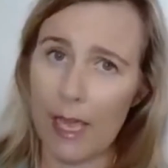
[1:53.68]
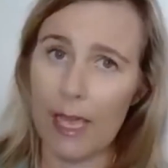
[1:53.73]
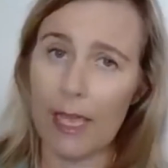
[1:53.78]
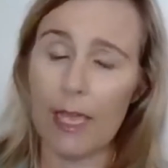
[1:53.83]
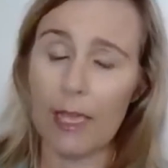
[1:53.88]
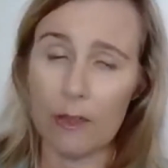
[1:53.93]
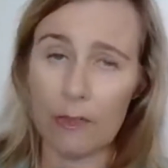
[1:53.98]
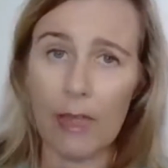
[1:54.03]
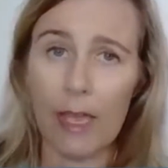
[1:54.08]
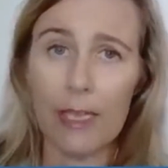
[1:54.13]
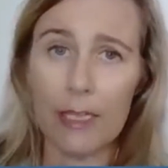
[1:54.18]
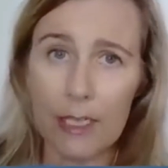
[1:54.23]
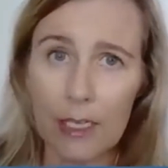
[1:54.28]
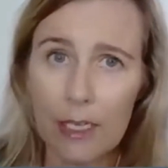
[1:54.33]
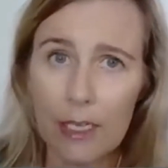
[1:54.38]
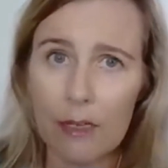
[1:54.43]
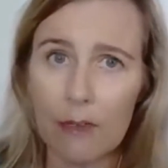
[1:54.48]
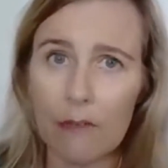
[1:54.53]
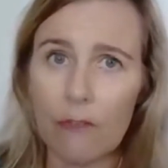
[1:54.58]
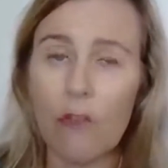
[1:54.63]
they
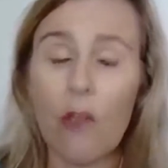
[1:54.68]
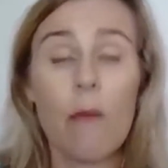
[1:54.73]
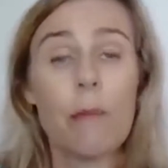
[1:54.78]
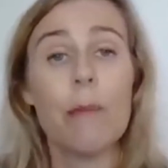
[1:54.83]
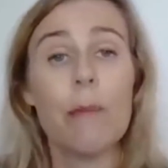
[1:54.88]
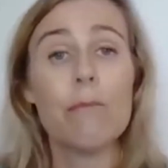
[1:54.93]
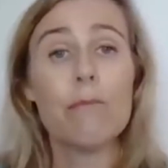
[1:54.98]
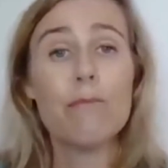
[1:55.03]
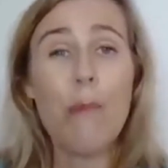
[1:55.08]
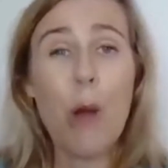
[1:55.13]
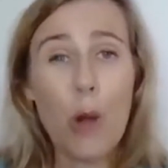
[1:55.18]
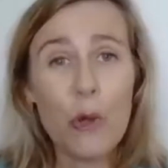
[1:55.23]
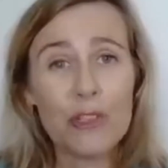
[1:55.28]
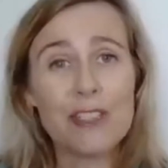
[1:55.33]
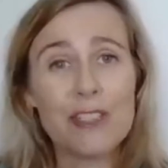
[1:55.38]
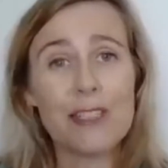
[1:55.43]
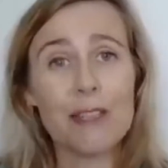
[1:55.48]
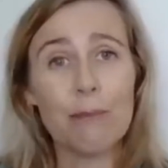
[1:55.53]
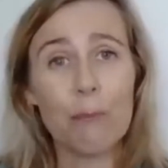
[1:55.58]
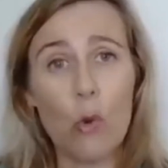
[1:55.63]
give, but
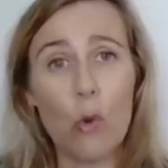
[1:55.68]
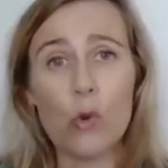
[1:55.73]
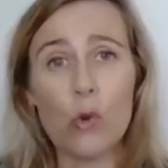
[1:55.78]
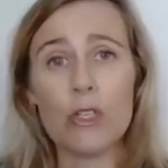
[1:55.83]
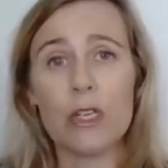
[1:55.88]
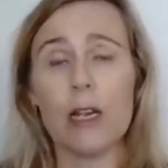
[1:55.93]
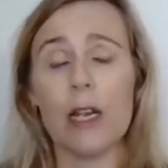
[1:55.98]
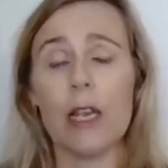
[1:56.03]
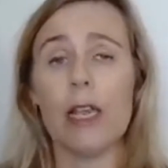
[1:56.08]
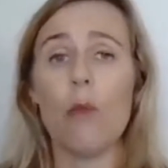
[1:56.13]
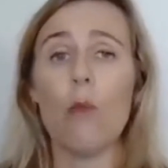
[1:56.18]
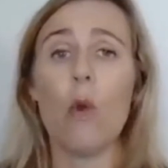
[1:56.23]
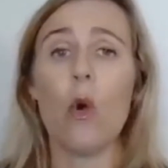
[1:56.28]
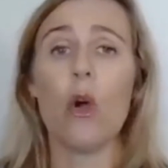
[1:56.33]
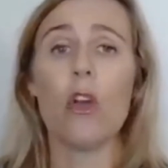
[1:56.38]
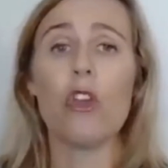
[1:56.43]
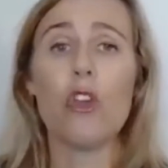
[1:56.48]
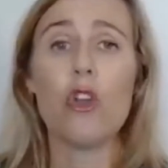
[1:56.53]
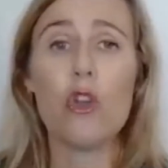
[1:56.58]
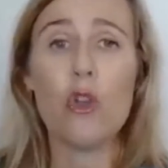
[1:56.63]
most importantly,
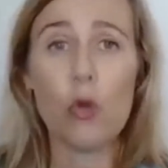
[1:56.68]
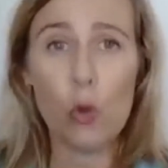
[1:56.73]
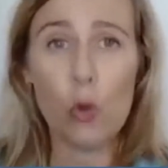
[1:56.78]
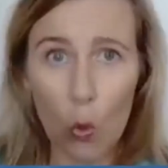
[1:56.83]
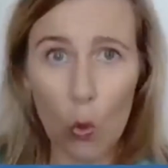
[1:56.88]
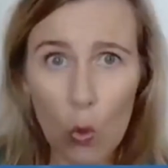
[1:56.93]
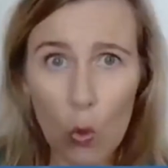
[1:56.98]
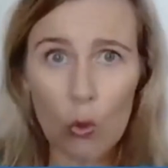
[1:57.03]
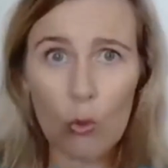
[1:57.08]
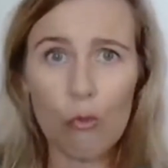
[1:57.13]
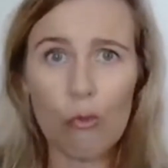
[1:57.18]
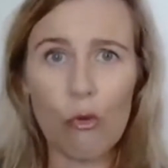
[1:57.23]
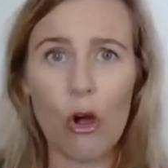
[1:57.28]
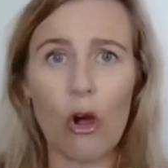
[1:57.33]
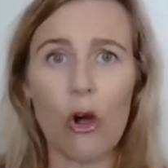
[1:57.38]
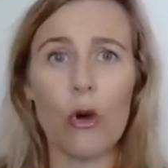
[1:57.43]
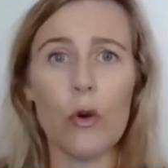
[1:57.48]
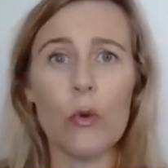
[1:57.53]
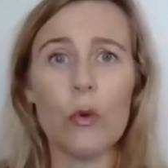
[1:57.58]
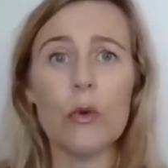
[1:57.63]
what your
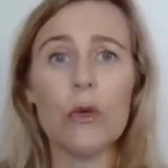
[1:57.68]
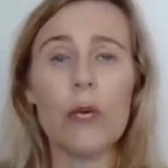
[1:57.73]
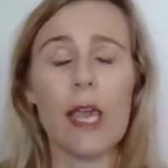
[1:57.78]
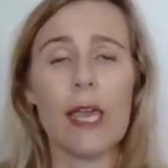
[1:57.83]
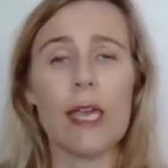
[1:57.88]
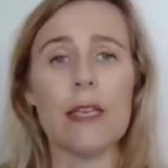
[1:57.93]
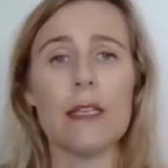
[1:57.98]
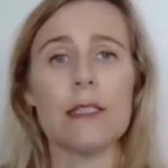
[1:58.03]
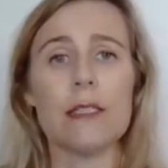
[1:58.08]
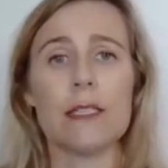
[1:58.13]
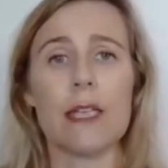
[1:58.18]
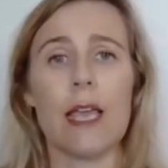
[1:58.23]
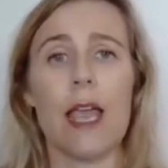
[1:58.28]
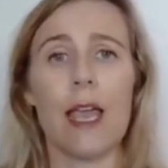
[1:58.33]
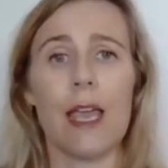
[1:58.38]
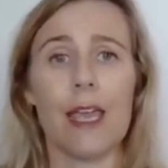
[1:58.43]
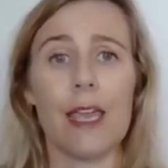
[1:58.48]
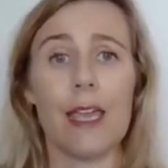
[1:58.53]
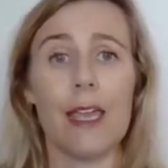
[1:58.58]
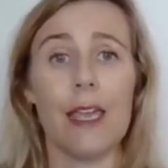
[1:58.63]
role as
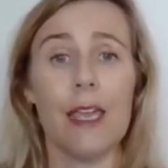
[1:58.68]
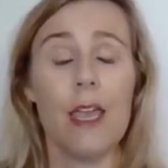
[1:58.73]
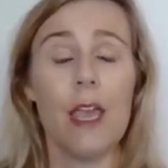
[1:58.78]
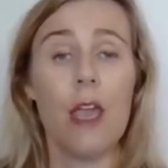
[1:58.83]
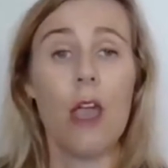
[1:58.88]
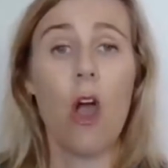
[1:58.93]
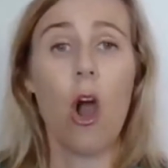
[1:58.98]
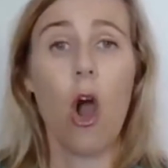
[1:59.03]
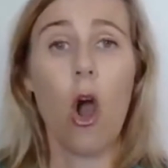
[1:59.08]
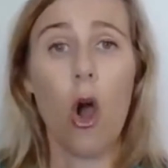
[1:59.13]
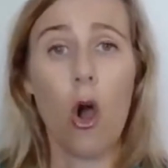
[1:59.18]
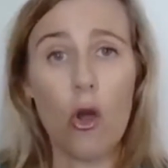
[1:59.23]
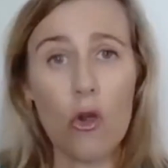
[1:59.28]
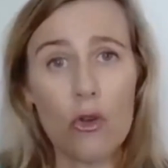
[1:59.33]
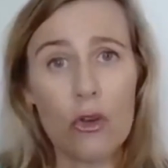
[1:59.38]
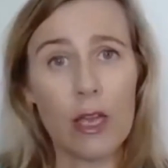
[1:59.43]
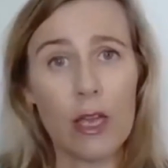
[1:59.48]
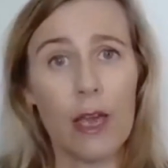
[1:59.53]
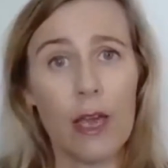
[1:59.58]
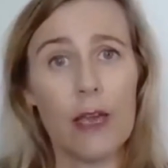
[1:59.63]
a
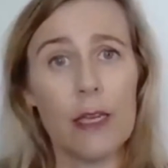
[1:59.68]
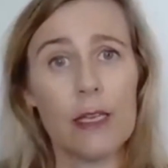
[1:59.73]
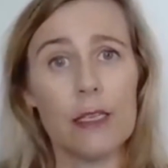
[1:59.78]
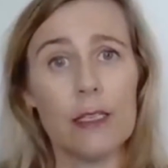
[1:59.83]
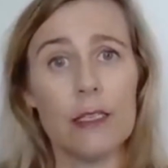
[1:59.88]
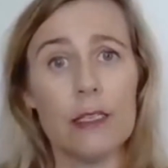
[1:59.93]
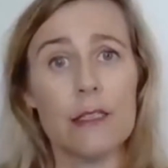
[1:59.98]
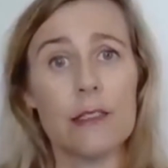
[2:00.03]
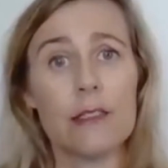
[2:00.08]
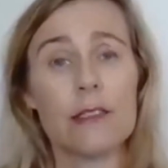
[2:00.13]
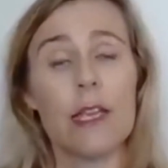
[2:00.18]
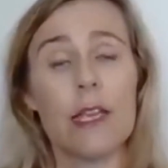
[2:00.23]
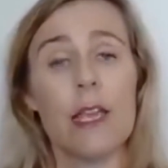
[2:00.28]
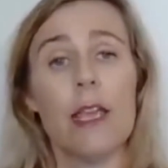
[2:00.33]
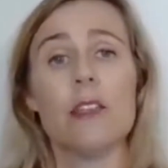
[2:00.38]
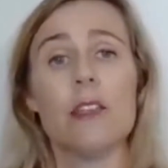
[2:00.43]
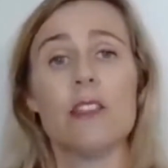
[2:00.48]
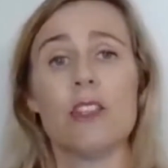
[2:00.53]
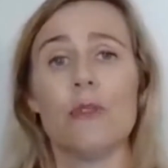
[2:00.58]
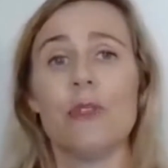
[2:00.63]
owner is
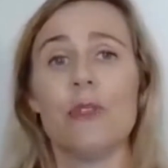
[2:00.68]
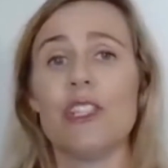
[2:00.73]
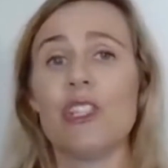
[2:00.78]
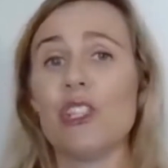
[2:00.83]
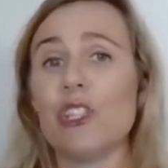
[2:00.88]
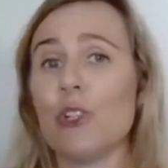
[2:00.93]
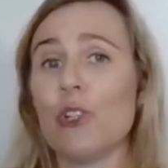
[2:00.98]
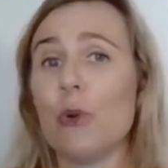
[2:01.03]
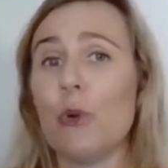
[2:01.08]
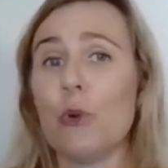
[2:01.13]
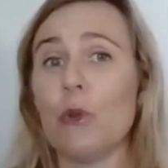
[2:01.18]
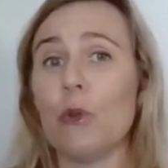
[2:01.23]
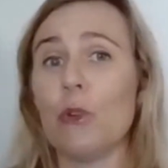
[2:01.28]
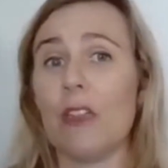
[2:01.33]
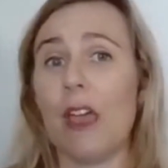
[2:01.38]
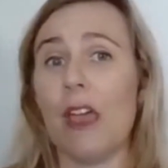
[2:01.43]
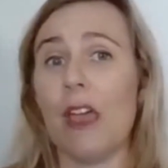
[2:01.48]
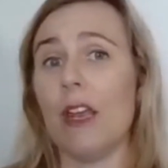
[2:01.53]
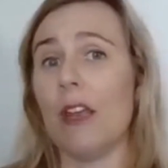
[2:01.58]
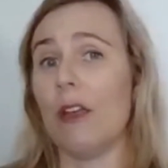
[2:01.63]
to
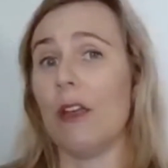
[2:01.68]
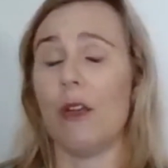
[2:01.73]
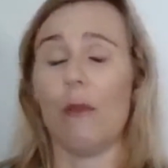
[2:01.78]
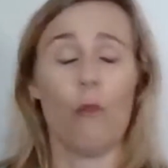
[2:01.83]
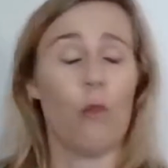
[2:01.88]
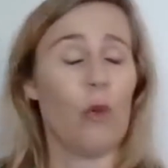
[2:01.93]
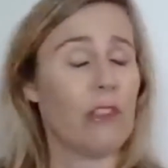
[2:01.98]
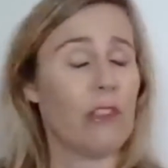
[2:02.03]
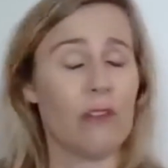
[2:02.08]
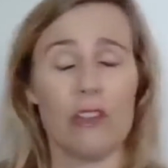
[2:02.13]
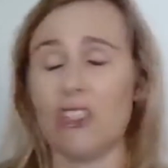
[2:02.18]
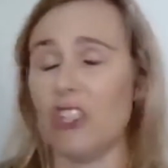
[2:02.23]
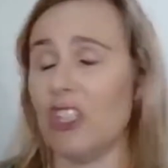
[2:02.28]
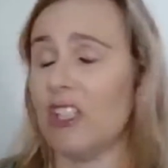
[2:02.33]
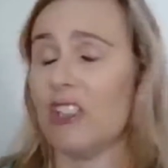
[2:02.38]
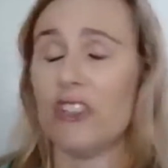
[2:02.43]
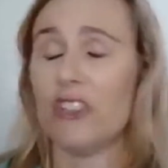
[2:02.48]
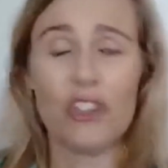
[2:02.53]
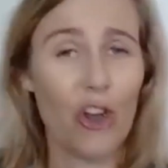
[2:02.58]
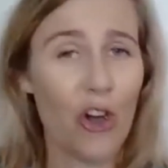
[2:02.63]
ensure that whether
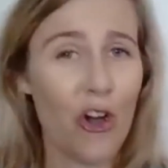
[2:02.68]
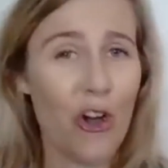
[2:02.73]
it's your